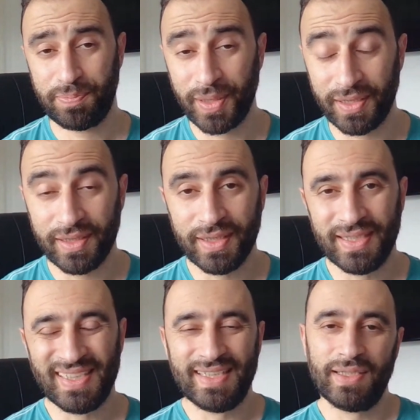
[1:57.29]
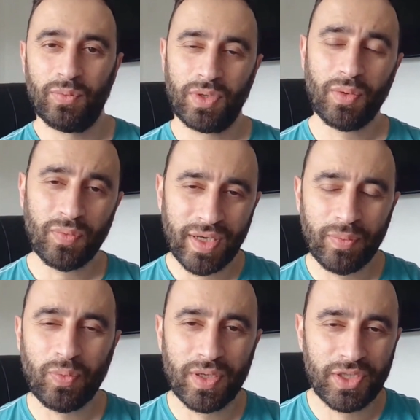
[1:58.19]
But what I really
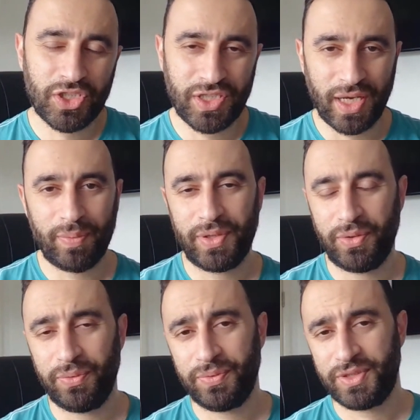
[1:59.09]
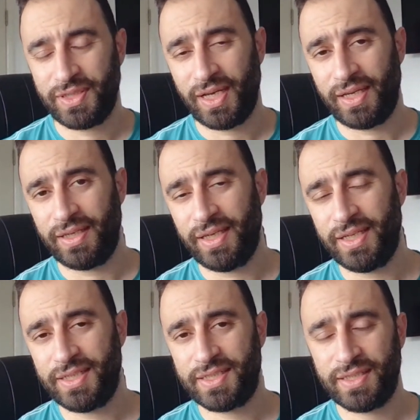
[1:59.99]
want to share with you today
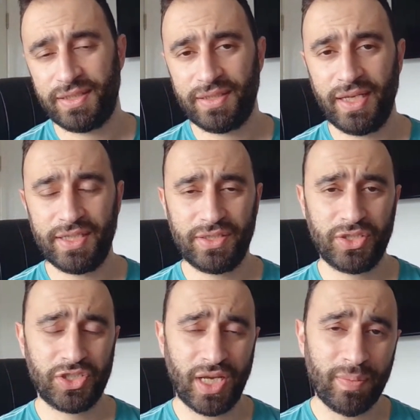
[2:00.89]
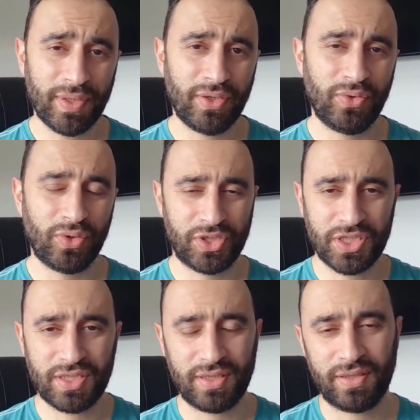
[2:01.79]
is to share with you not
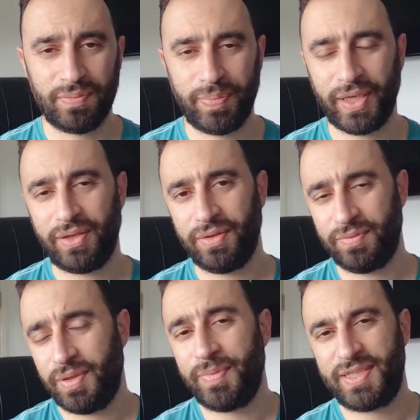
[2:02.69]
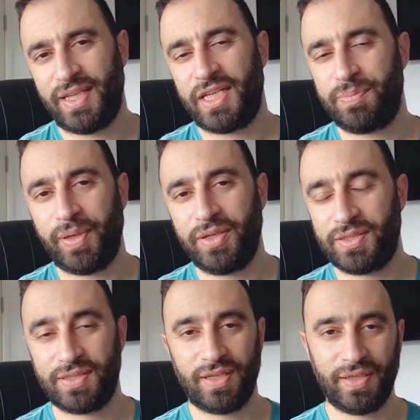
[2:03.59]
just the mistakes
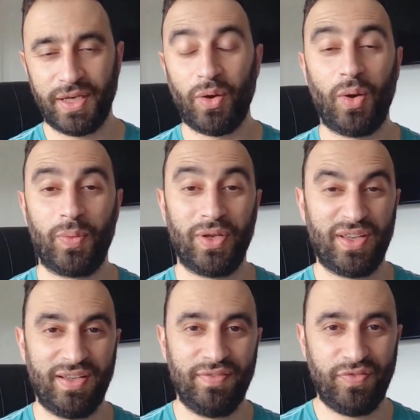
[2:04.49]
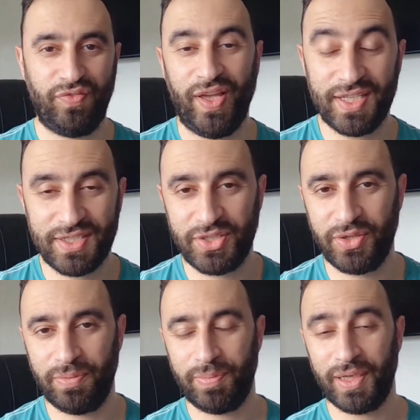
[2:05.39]
because, you know, I want to confess to
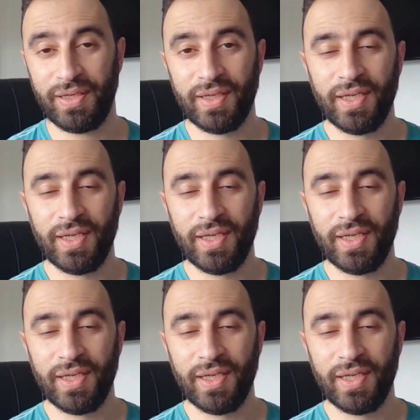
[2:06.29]
them, but